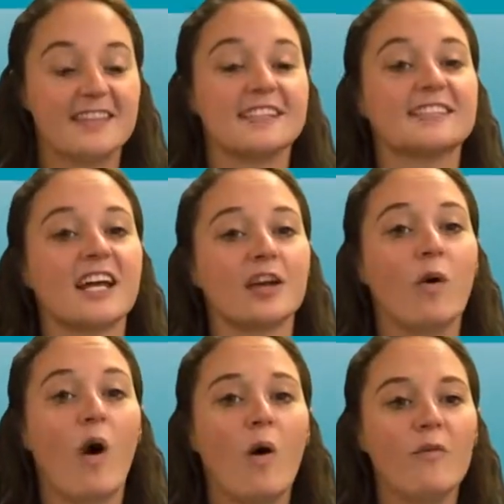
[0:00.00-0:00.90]
This study
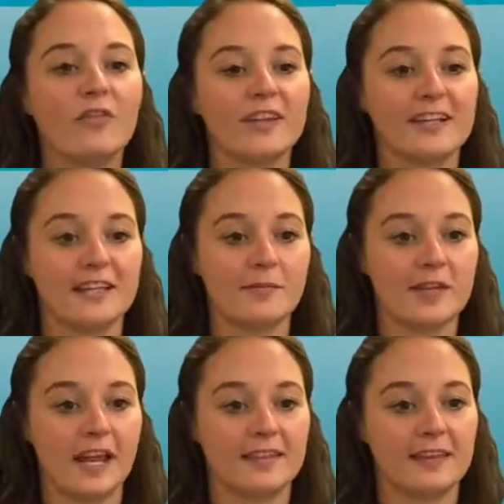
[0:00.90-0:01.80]
will hopefully
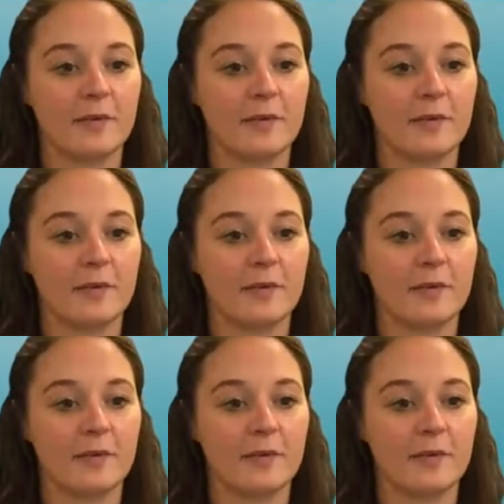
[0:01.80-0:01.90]
eliminate